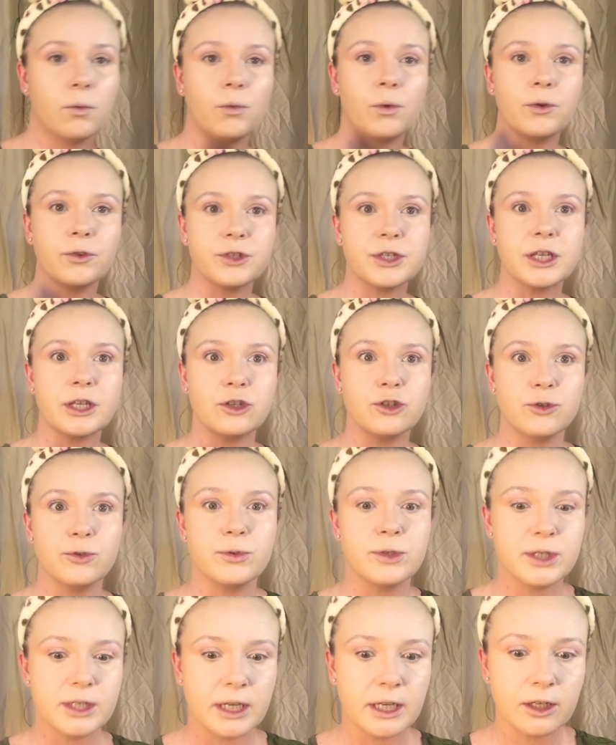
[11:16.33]
wanting to
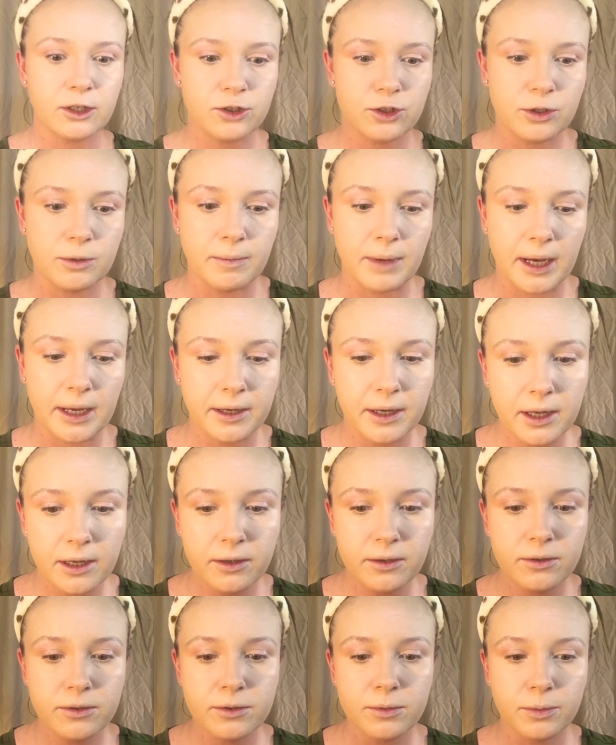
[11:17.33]
stick to my
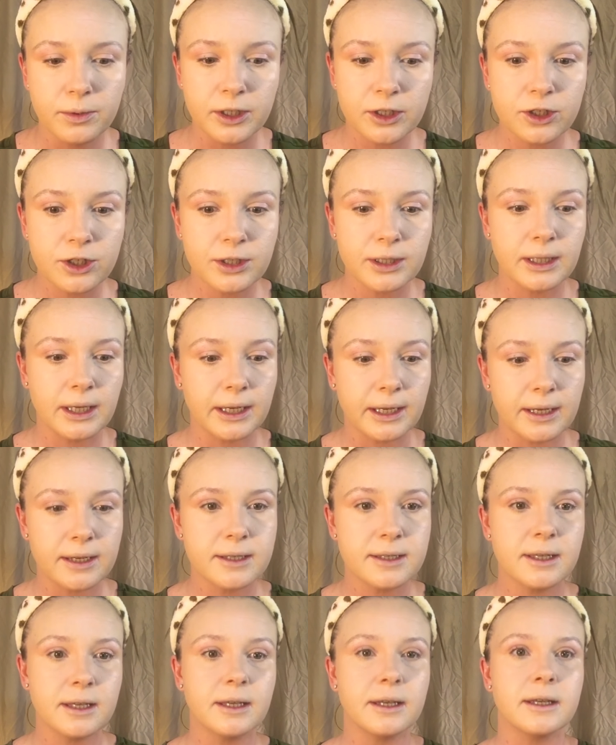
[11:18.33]
nose, which, like I
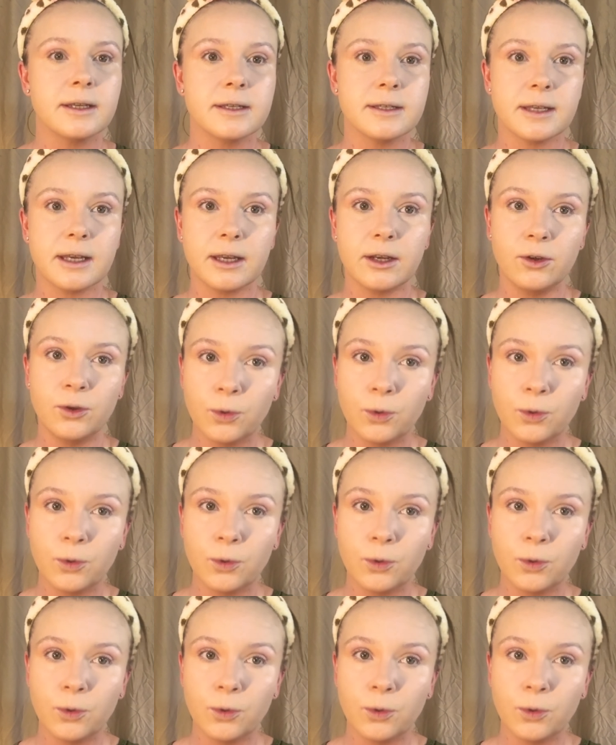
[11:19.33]
said, is a